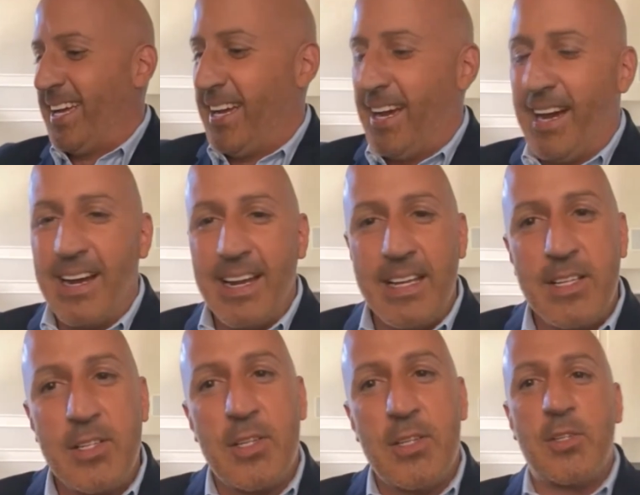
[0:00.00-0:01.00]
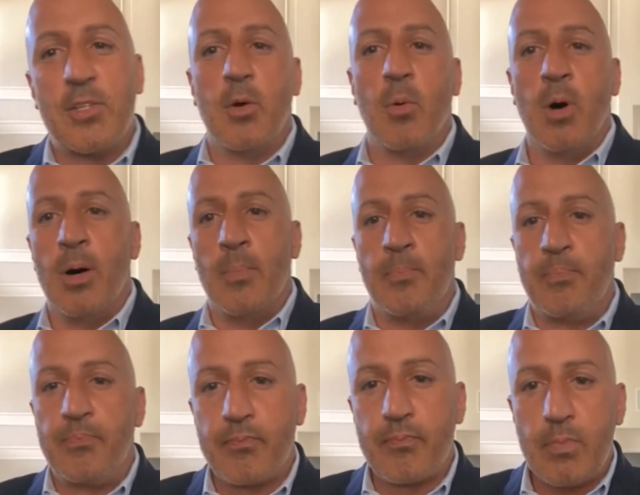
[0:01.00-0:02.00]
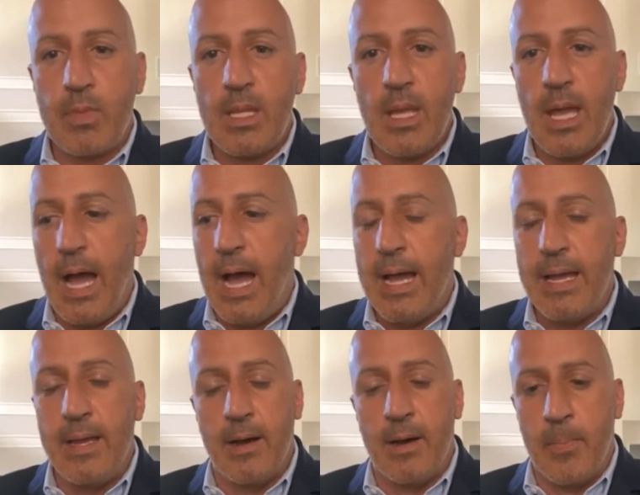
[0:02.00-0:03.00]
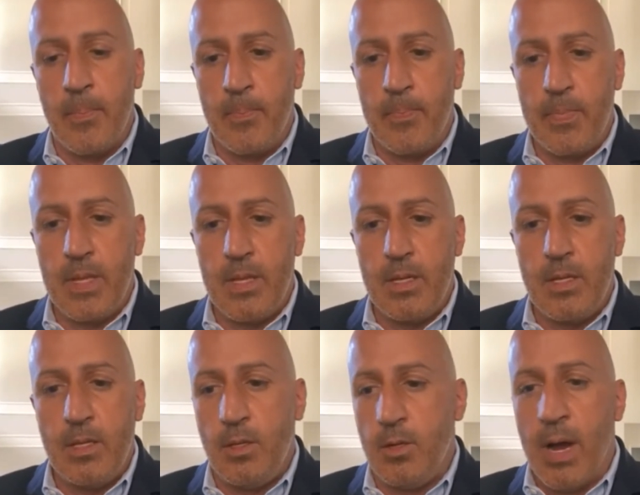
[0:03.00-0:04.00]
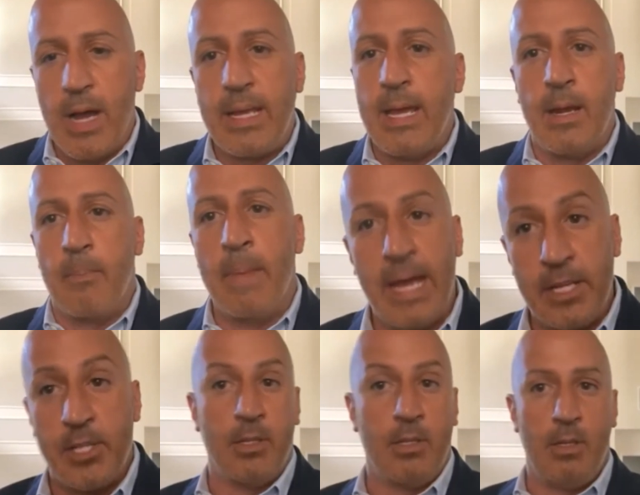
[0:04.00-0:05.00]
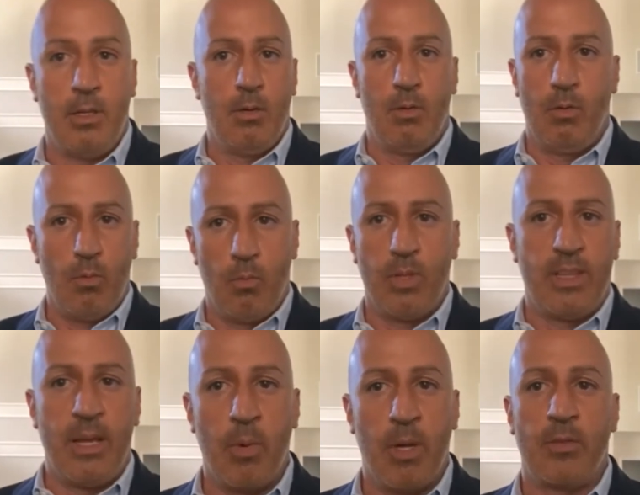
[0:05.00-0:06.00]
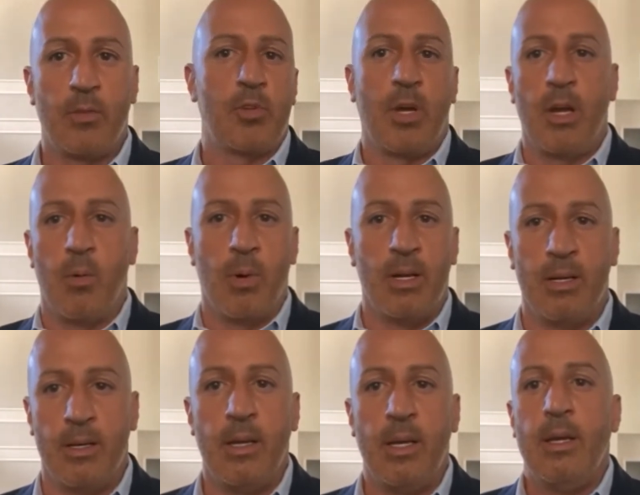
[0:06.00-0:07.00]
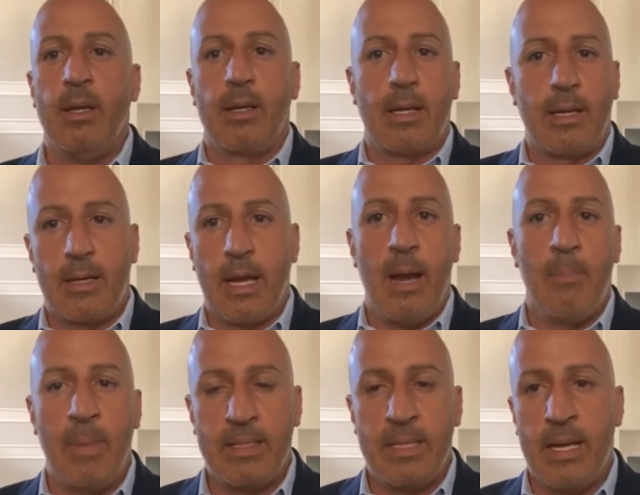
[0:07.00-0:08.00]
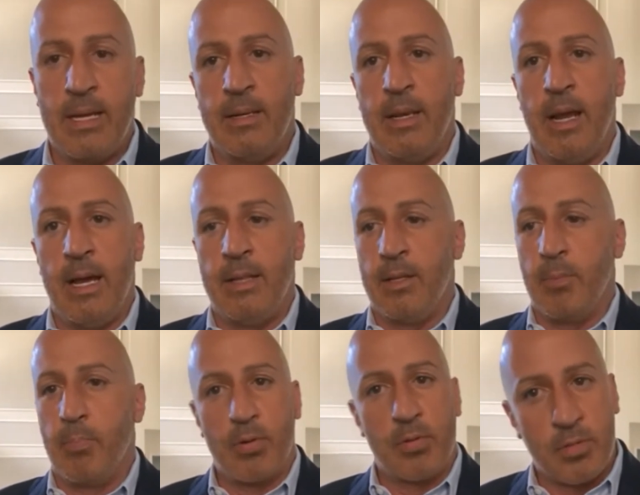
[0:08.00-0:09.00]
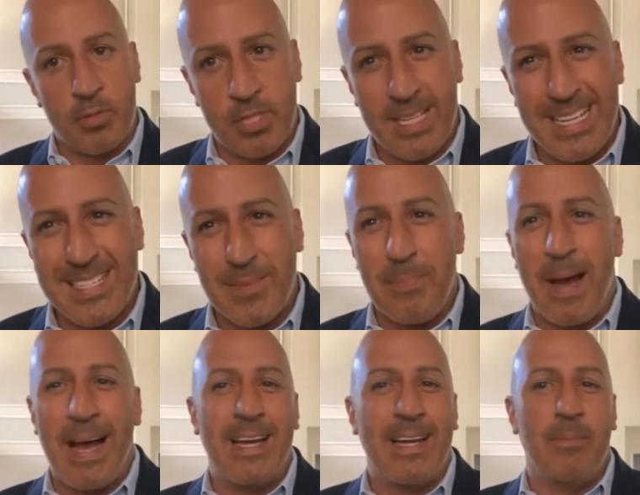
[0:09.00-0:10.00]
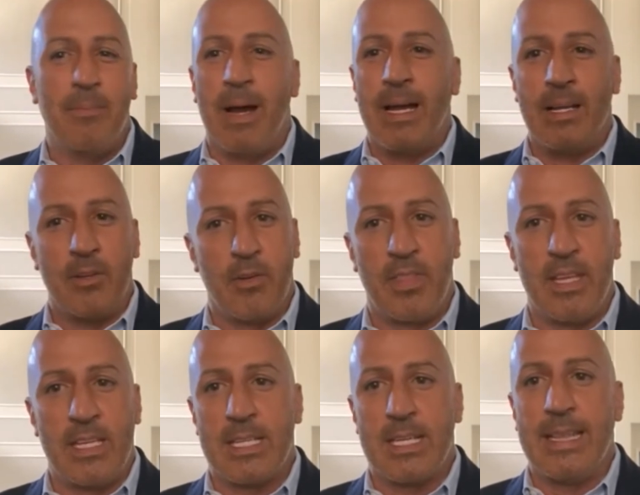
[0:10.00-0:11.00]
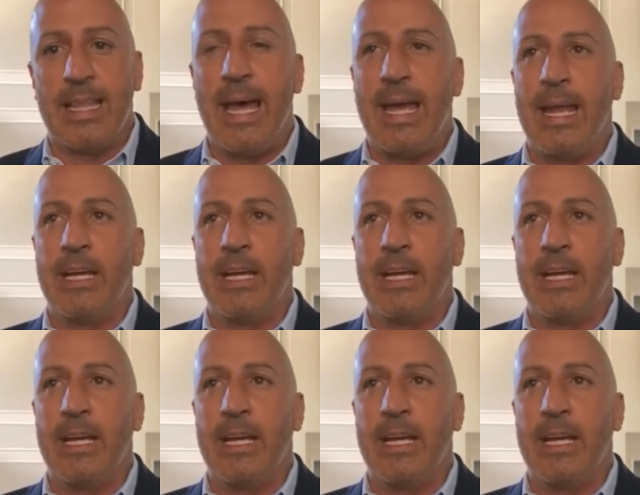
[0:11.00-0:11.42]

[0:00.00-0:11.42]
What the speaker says: All right. So I can't imagine what they went through. So I don't want to comment on their personal states of mind or things like that.